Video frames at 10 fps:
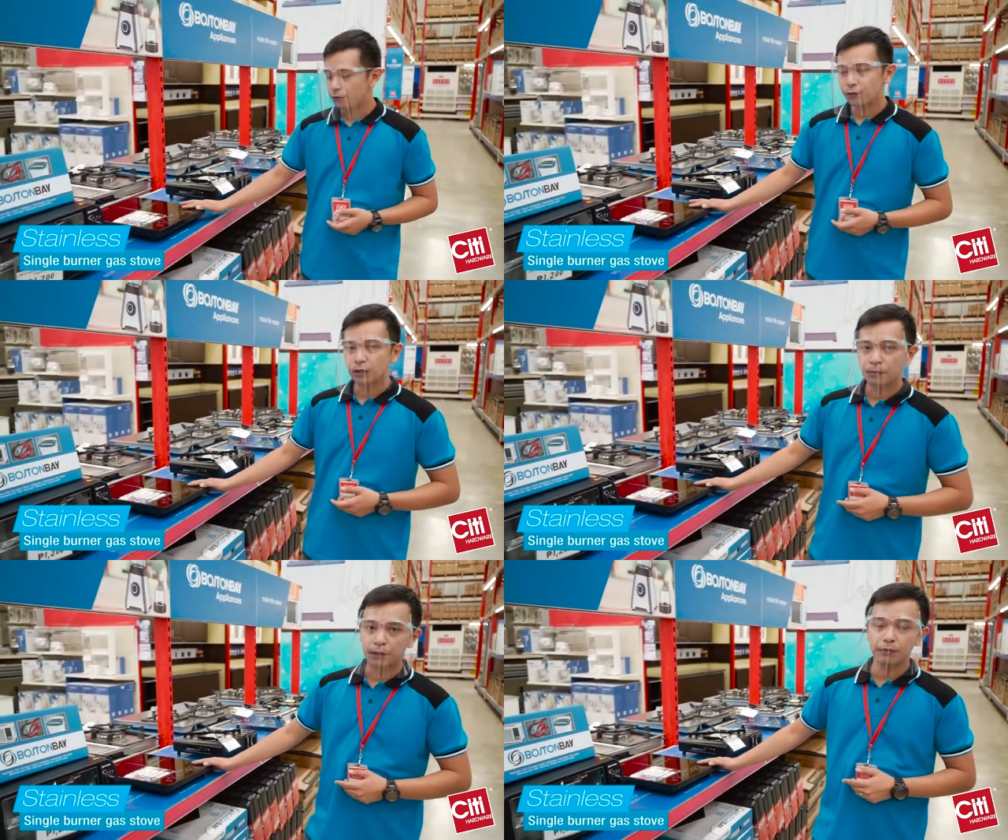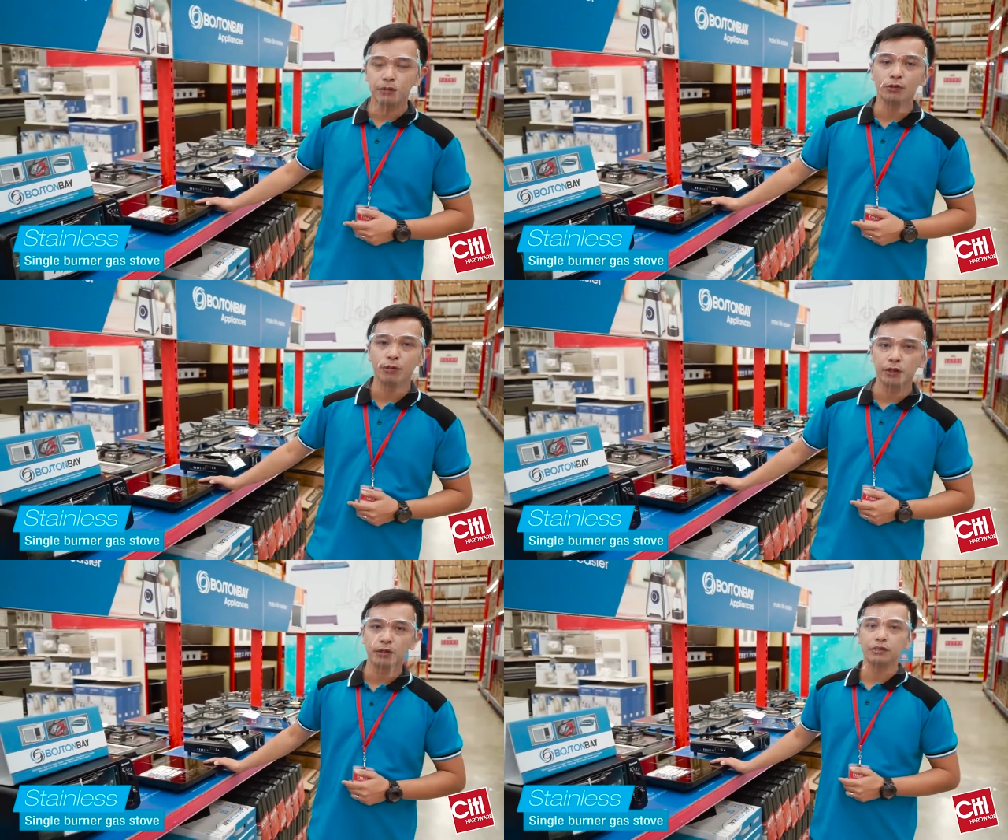if you're an apartment
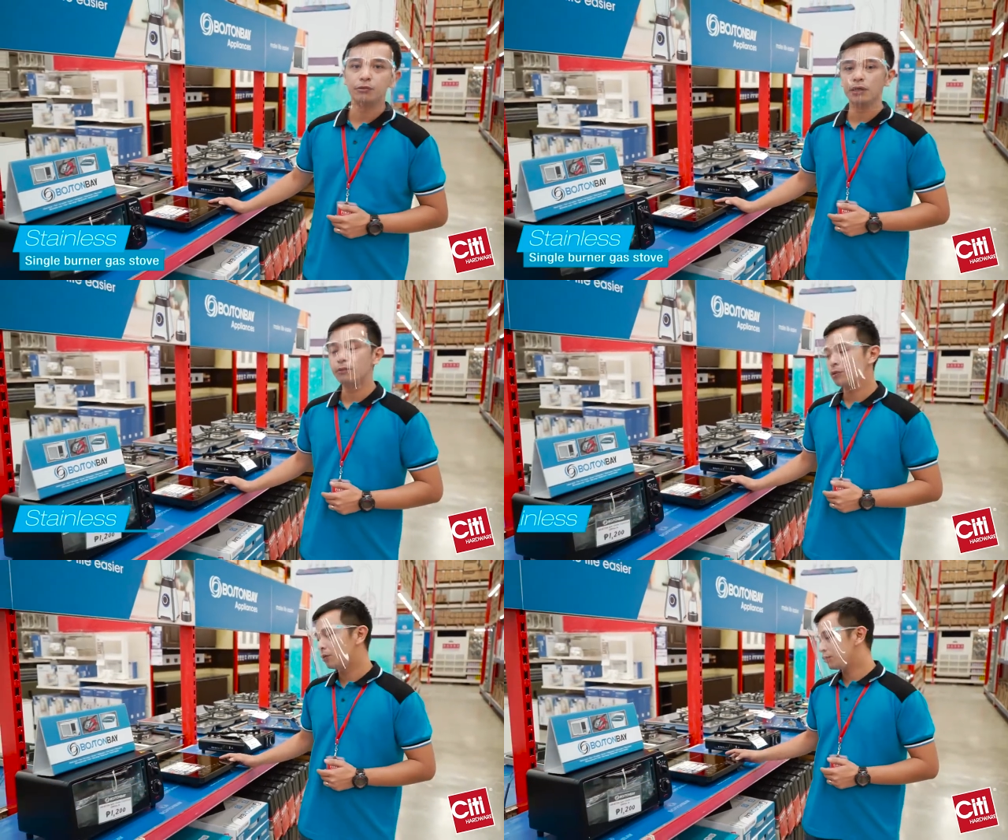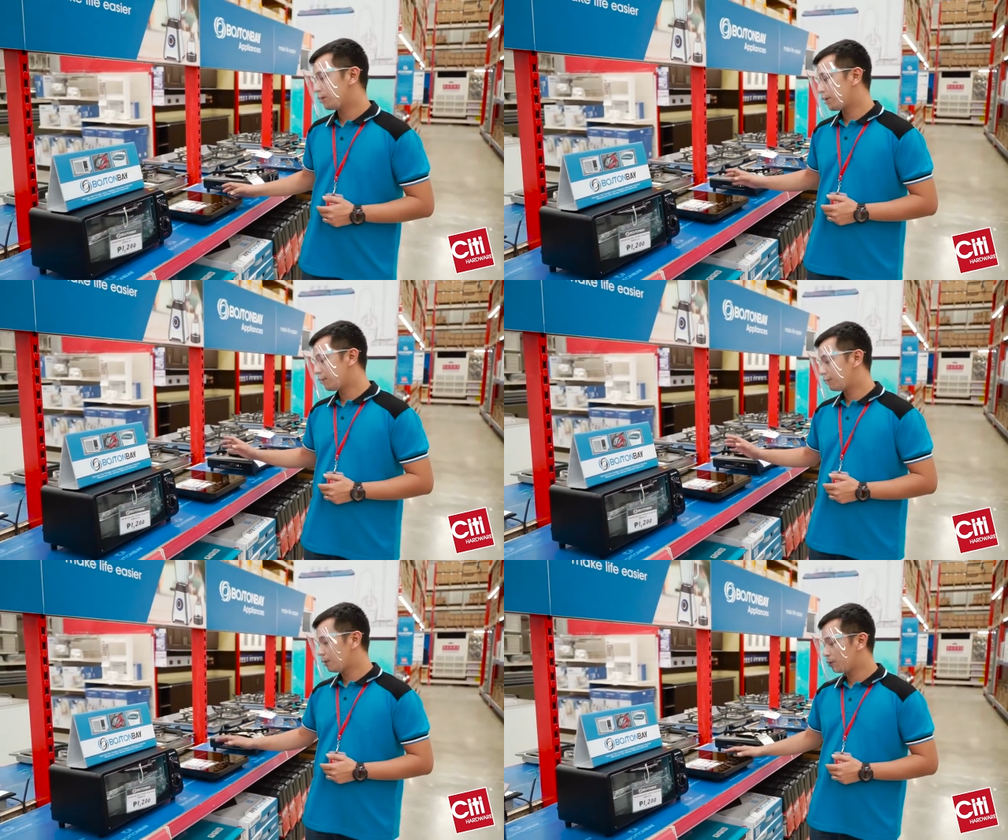dweller as well we also
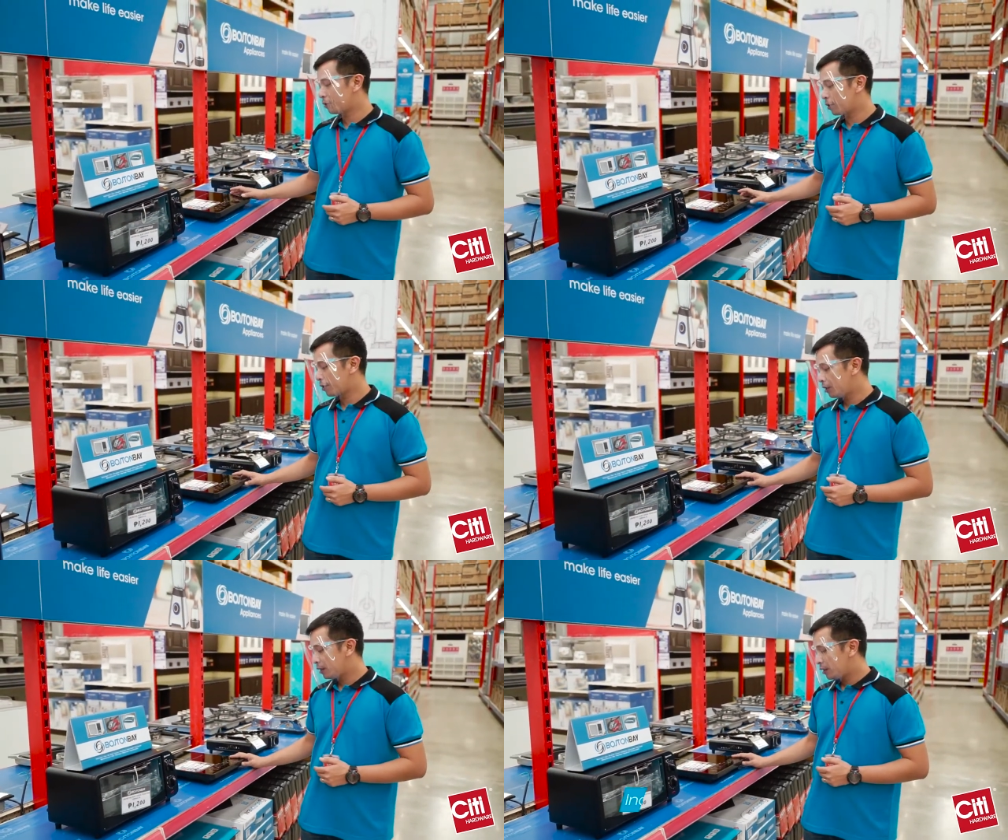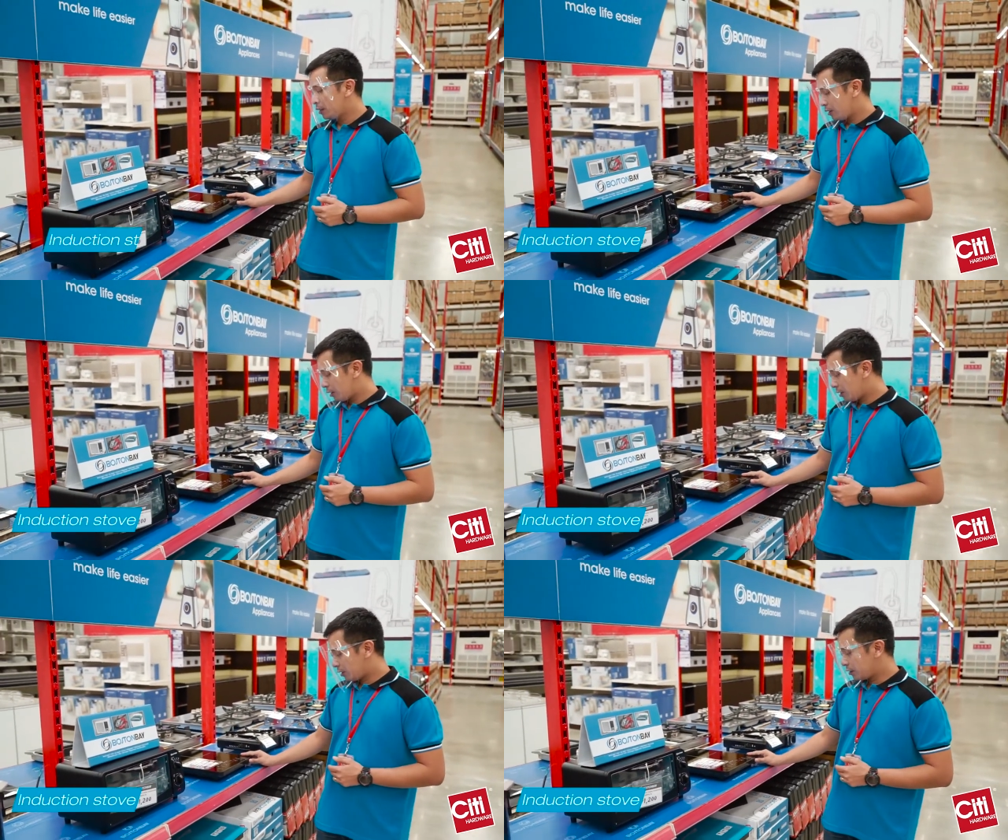have our
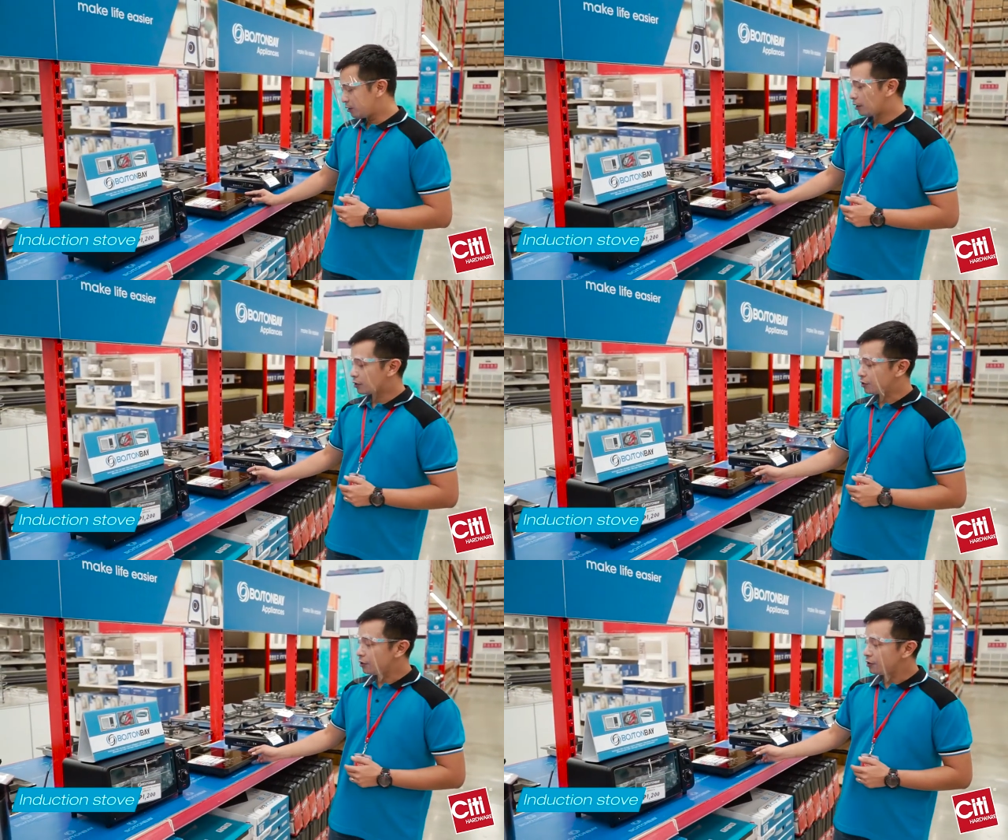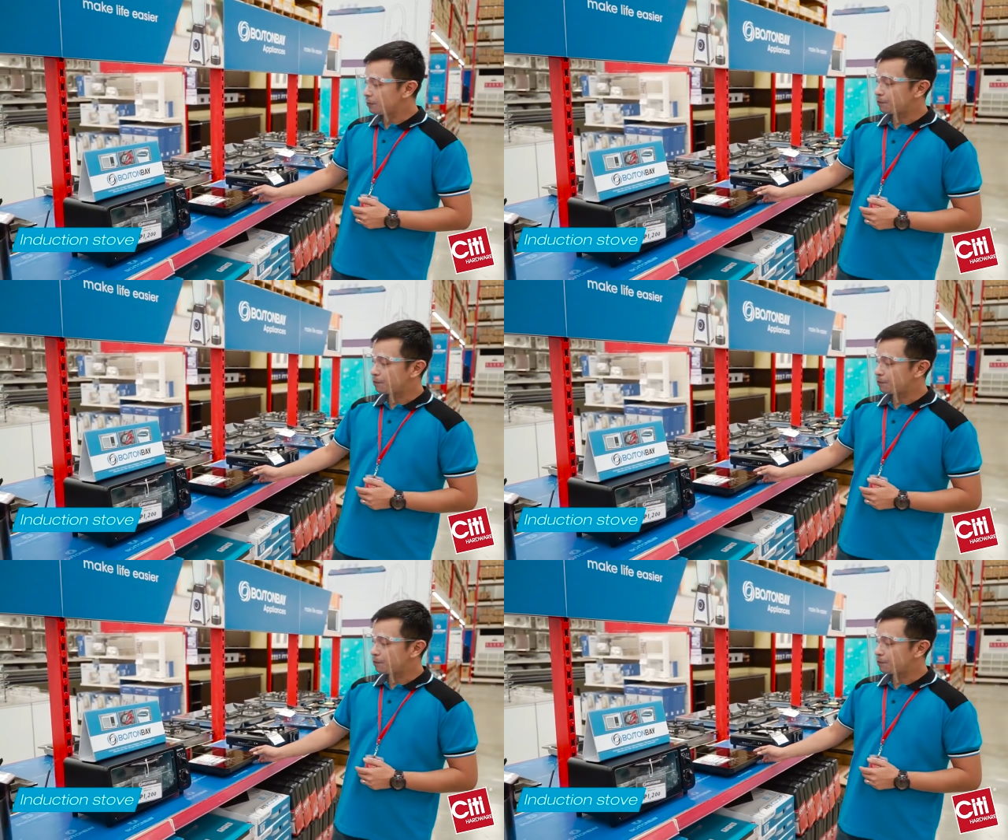uh, induction